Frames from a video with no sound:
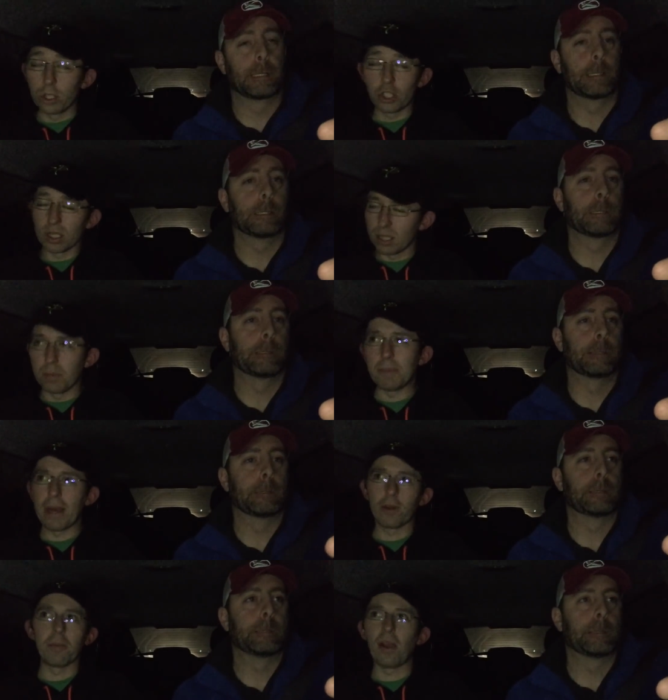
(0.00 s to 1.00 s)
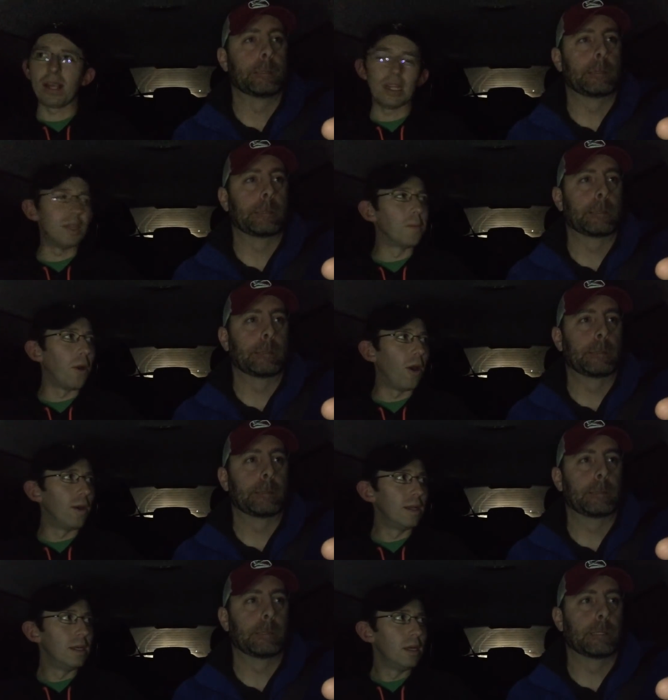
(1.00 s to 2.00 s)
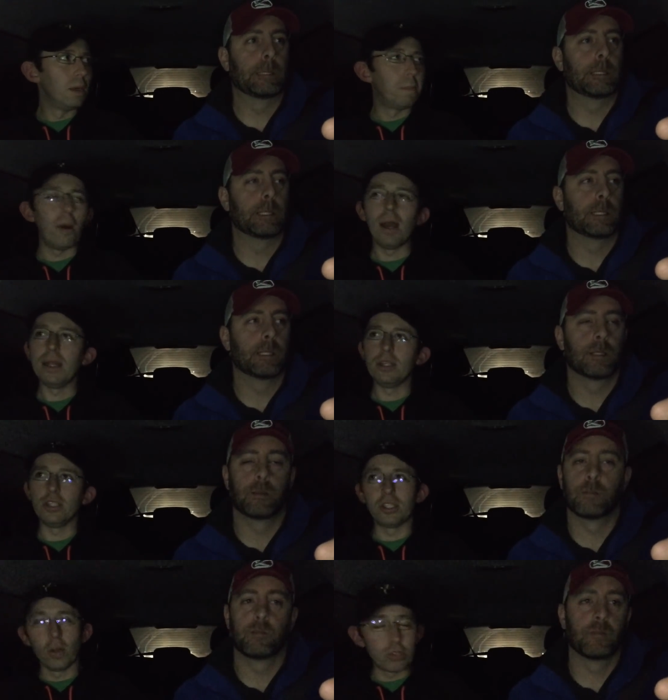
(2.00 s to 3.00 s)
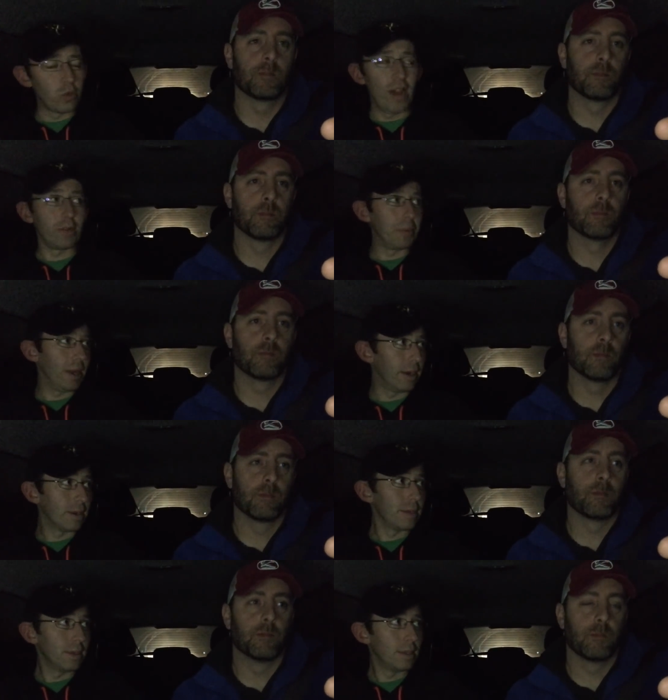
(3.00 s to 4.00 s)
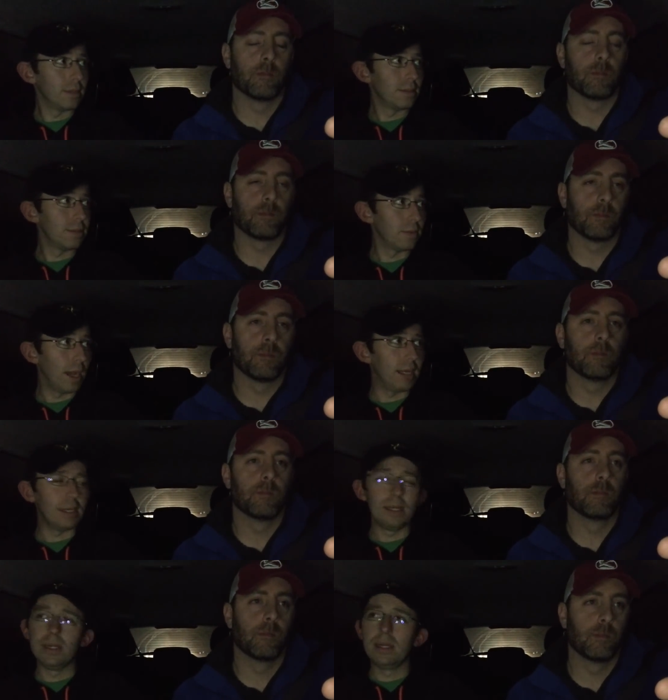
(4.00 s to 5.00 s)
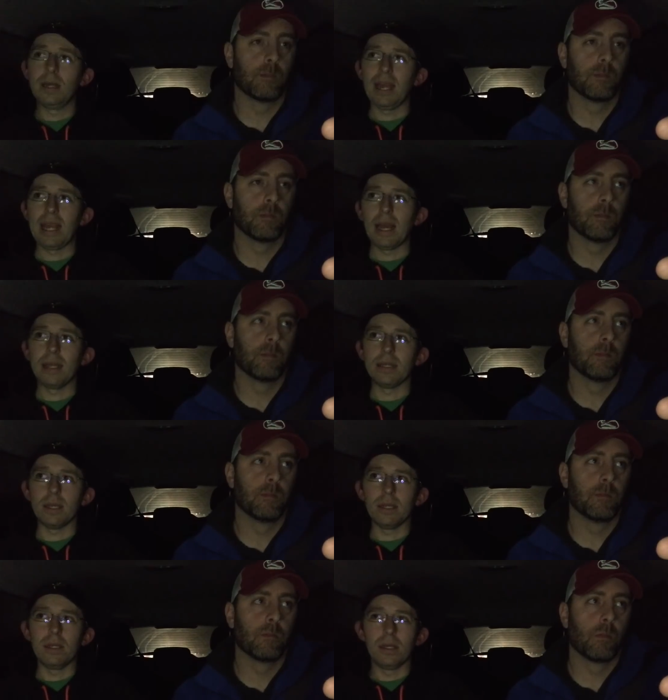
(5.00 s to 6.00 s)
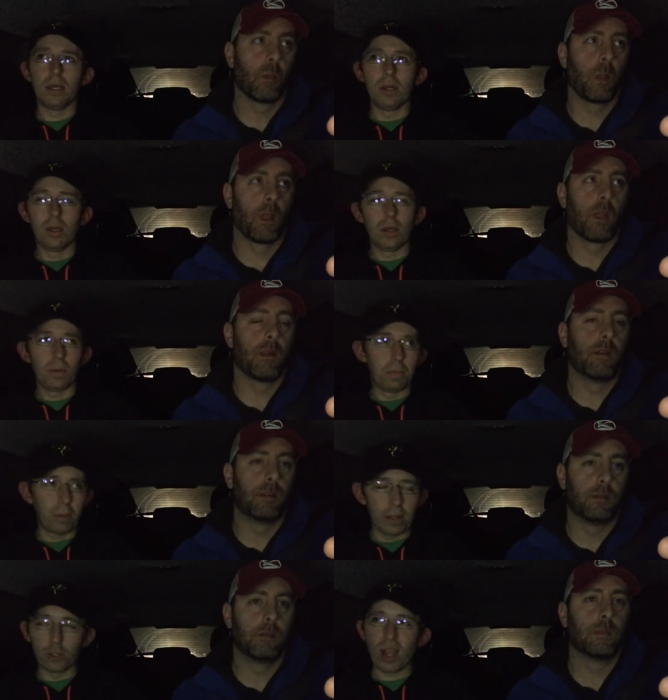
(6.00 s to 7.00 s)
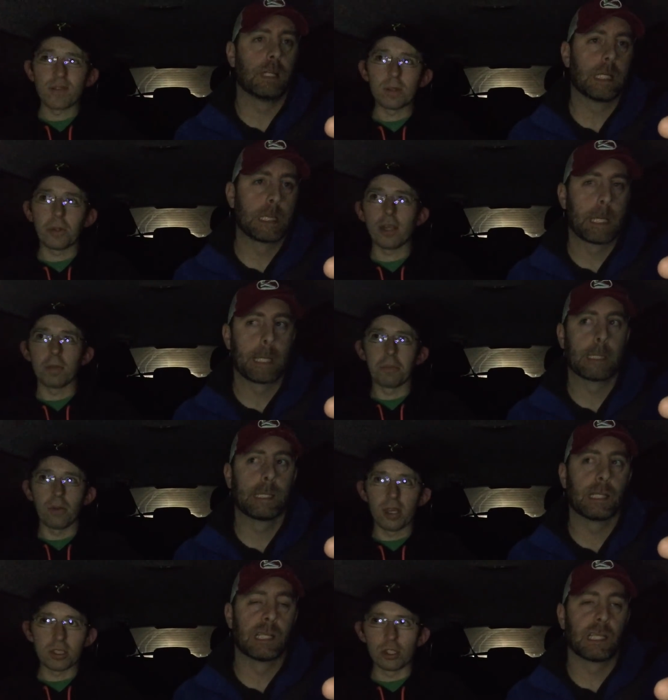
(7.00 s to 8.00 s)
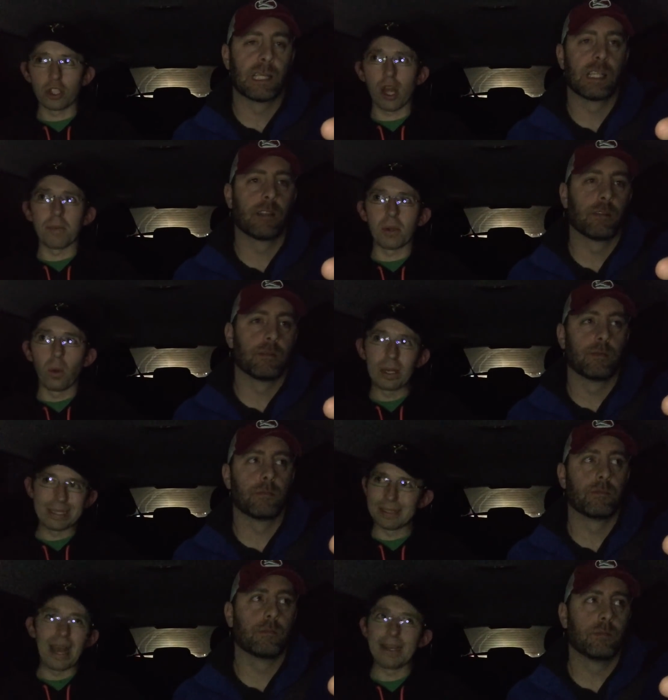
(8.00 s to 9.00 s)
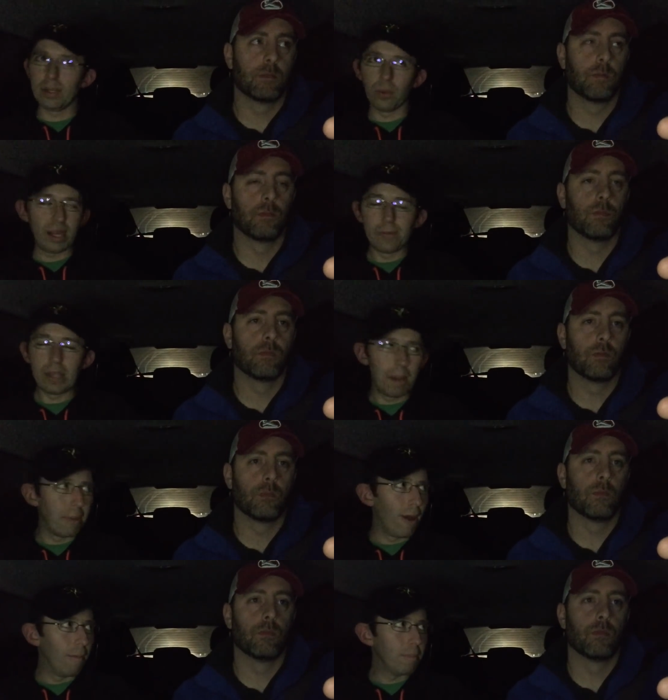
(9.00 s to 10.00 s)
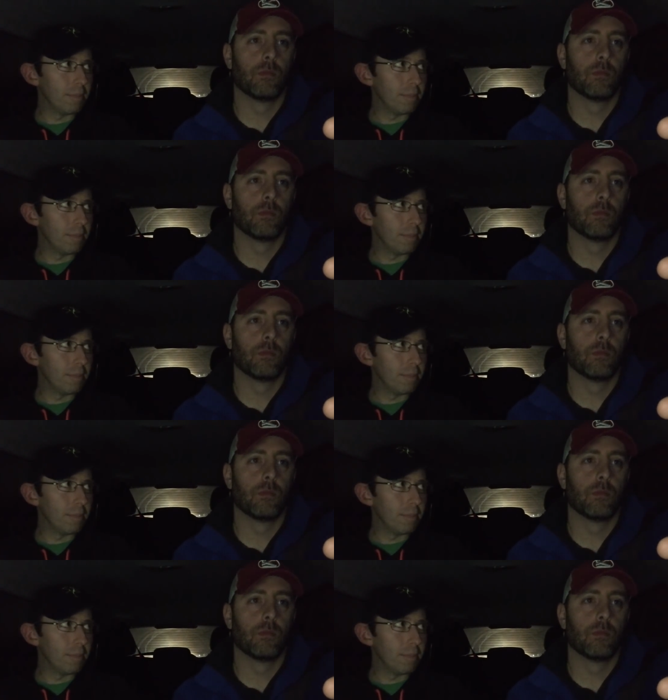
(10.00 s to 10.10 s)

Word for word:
Speaker 1: we're just going to be better about getting the ball. But you still have to draft a player, mm-hmm. right? And drafted player plus LeSean McCoy does not equal Le'Veon Bell.